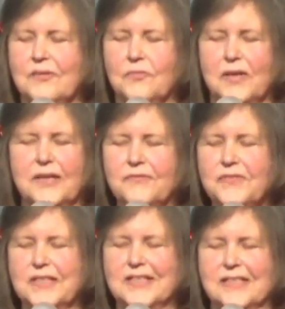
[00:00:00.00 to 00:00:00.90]

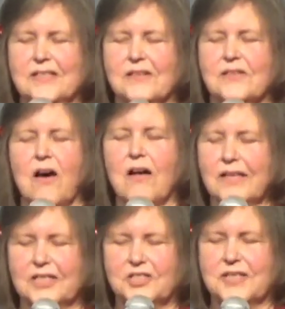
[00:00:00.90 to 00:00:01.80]
infinite
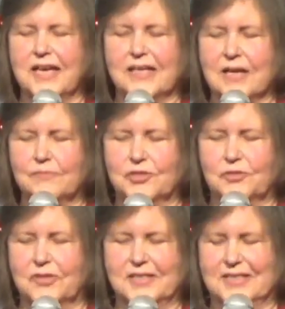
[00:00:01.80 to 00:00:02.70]
knowledge that comes
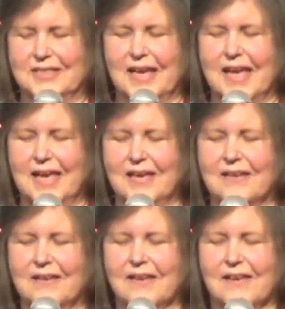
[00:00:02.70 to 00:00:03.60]
to us today.
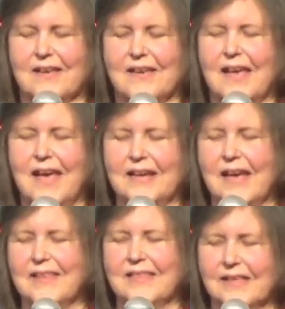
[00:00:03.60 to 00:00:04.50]
And
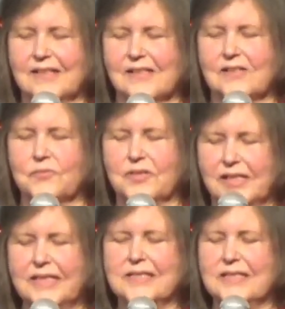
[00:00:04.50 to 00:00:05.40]
I
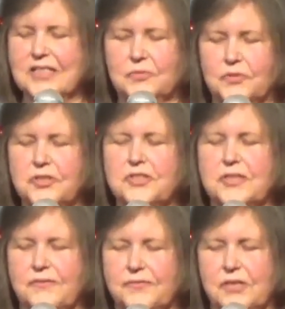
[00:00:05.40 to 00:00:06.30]
release these words
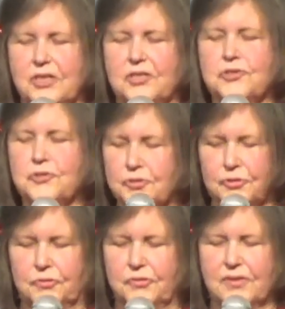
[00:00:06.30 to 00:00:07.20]
of
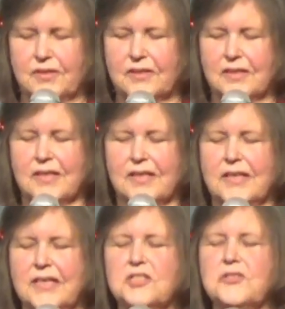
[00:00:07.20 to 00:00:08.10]
truth
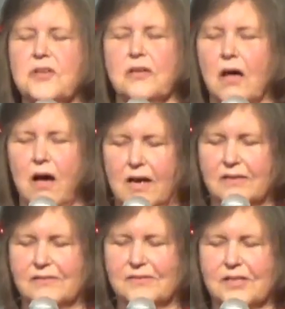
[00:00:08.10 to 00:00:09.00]
into the law,
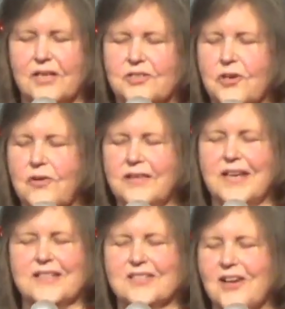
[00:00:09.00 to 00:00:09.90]
knowing
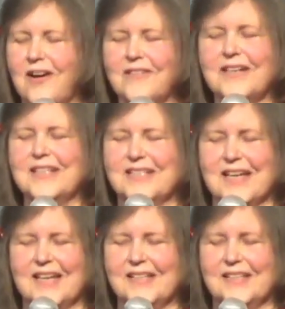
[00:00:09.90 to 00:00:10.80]
that it's already
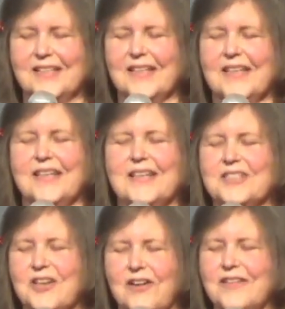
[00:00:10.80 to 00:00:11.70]
done,
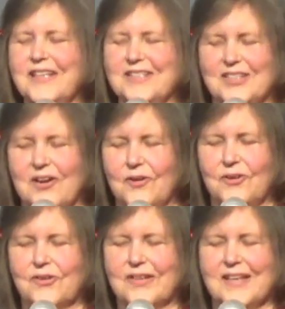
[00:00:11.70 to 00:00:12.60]
it's already so,
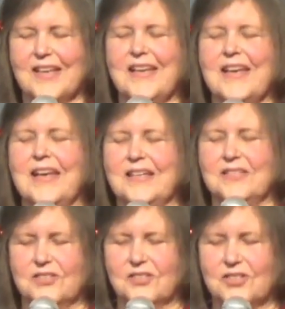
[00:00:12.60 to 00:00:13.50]
and
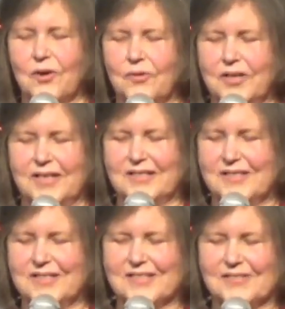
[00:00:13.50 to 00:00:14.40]
so it
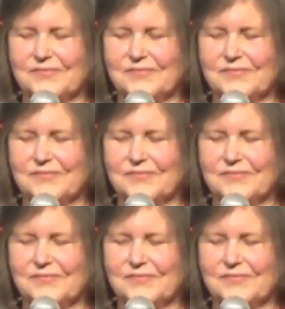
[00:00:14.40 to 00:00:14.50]
is.